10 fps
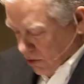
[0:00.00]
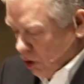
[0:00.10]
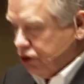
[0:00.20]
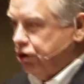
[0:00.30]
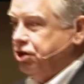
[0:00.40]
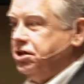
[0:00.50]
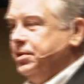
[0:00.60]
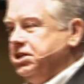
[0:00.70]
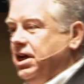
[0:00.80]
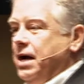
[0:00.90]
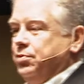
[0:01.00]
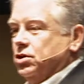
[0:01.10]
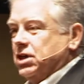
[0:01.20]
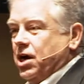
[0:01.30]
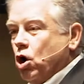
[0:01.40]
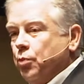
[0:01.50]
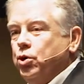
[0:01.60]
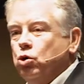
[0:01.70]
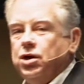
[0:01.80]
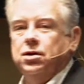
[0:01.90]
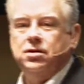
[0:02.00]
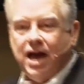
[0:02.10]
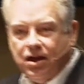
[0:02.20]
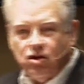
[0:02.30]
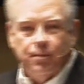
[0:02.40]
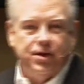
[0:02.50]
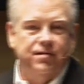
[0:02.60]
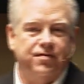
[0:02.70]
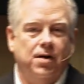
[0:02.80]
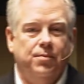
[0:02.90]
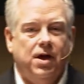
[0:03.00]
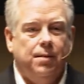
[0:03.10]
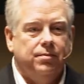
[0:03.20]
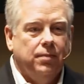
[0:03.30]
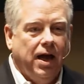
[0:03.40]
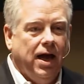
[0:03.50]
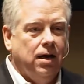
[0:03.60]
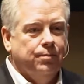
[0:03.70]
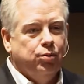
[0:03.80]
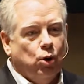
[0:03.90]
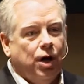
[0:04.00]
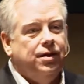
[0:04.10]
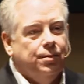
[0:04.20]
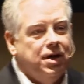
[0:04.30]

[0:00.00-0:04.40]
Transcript: Those are just some examples. I hope you can take something from them and employ them